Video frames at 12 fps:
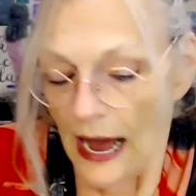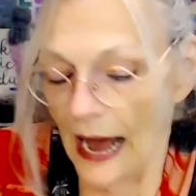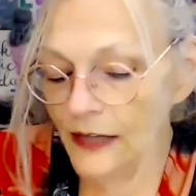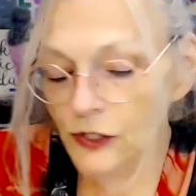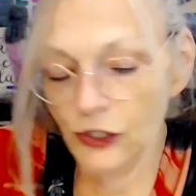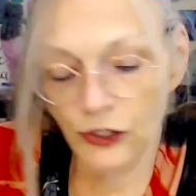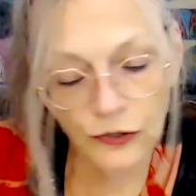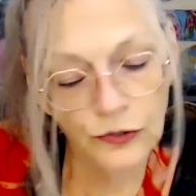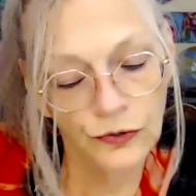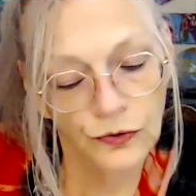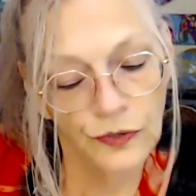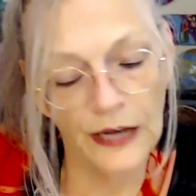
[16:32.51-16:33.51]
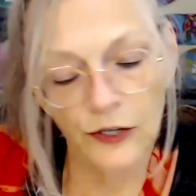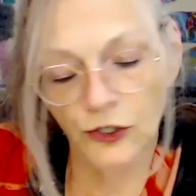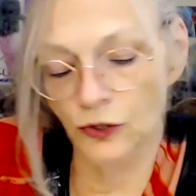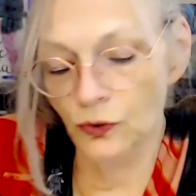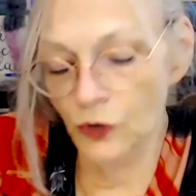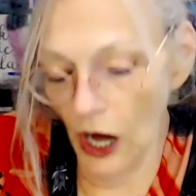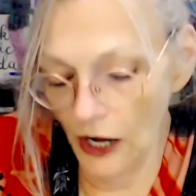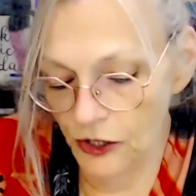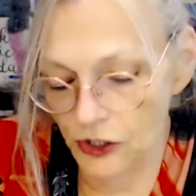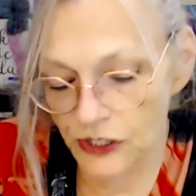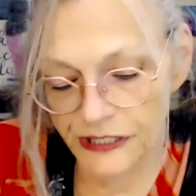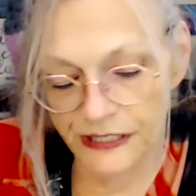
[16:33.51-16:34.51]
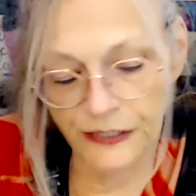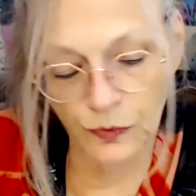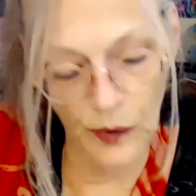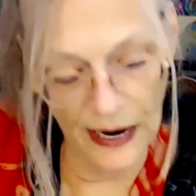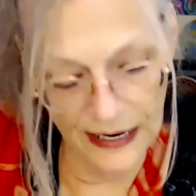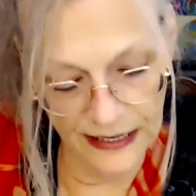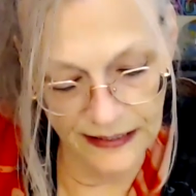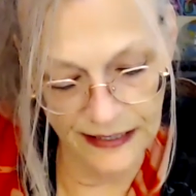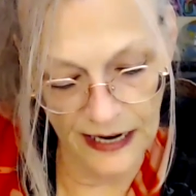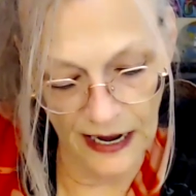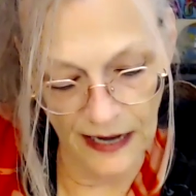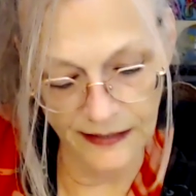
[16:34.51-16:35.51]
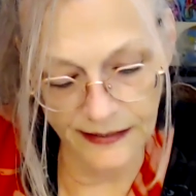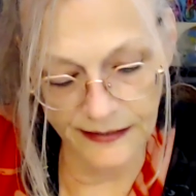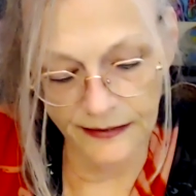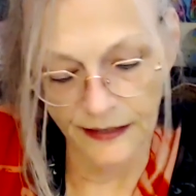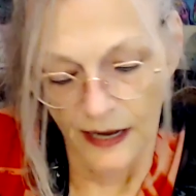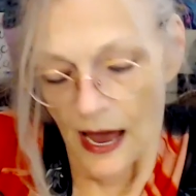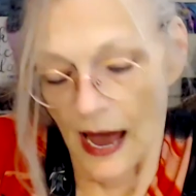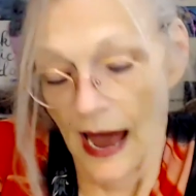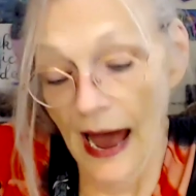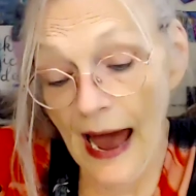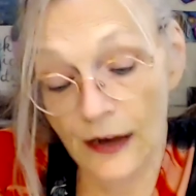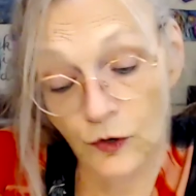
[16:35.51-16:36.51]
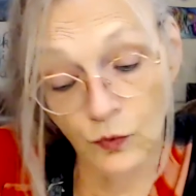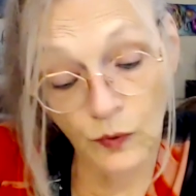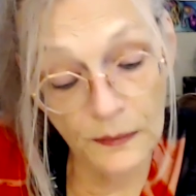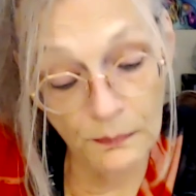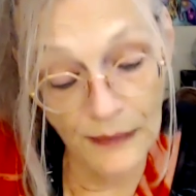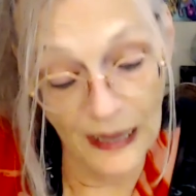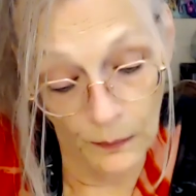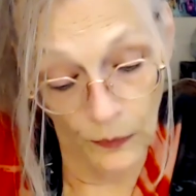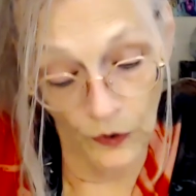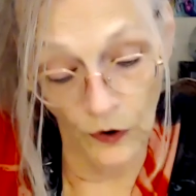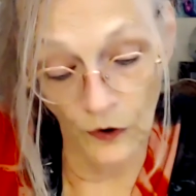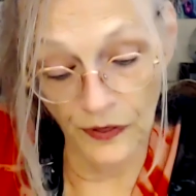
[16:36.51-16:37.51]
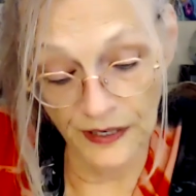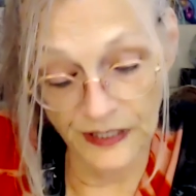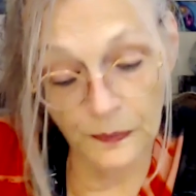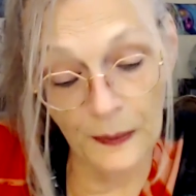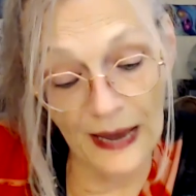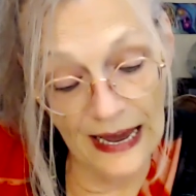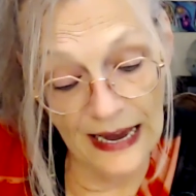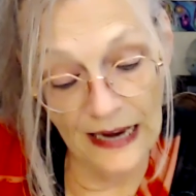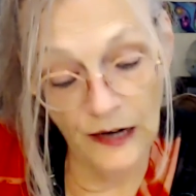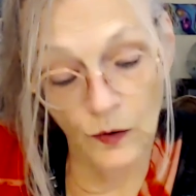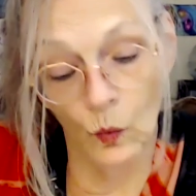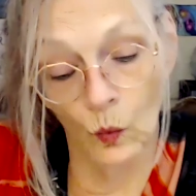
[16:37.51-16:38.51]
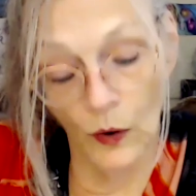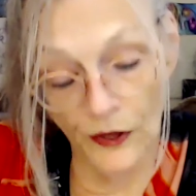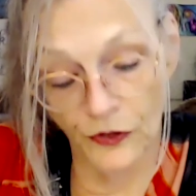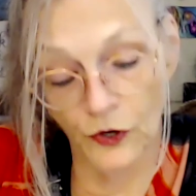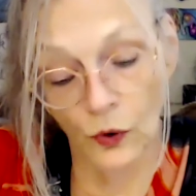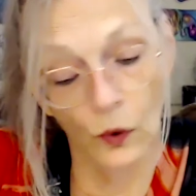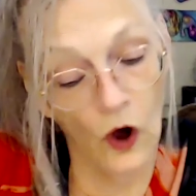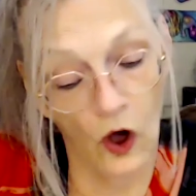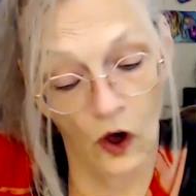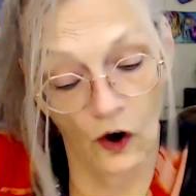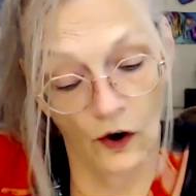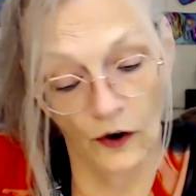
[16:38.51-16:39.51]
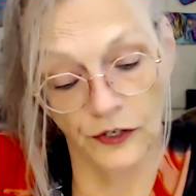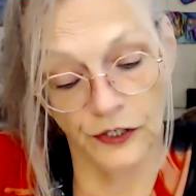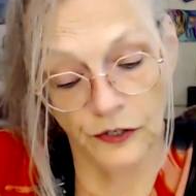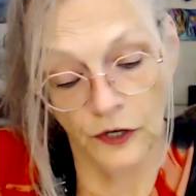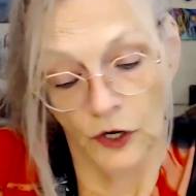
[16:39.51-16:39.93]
As soon as you consciously recognize and remember this pain with your heart,